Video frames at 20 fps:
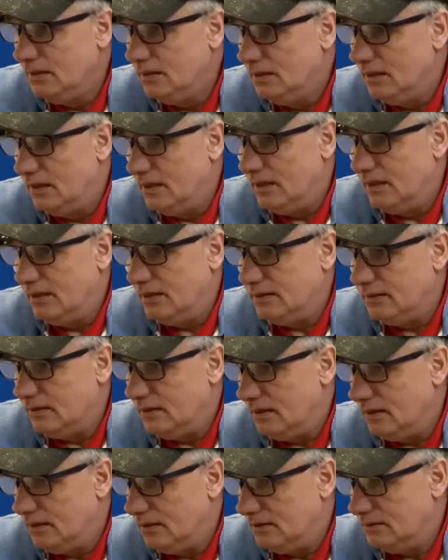and
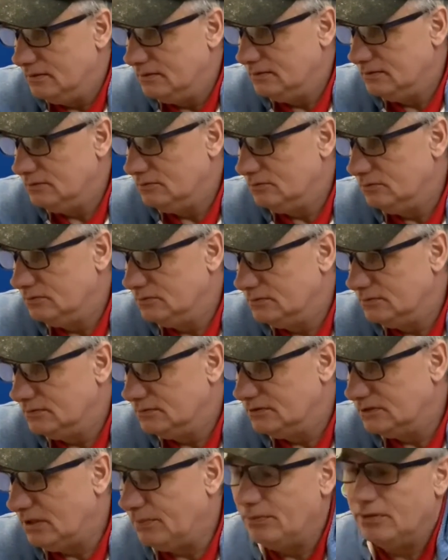
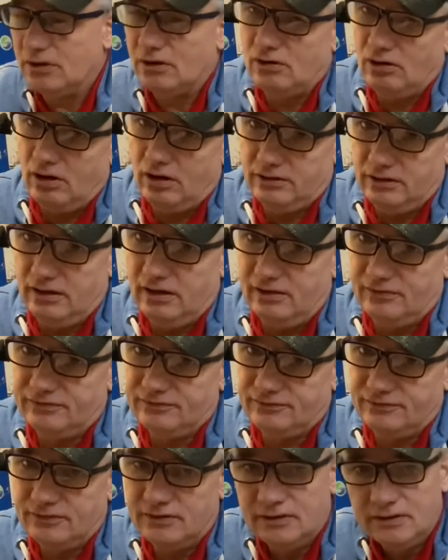someone kind enough
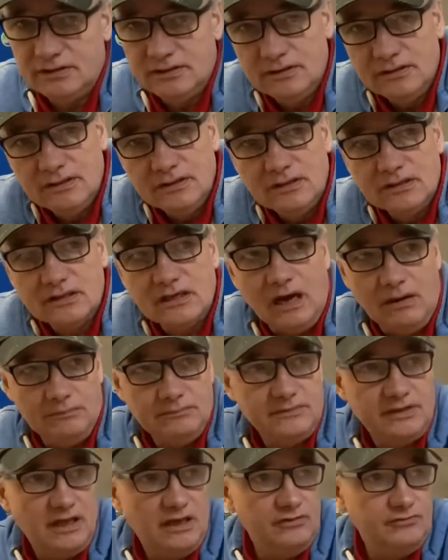cut them
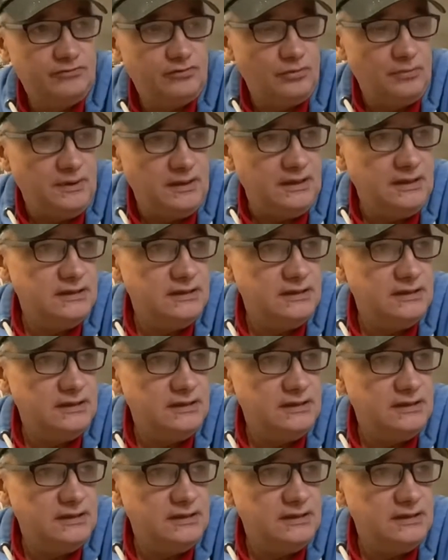down for me,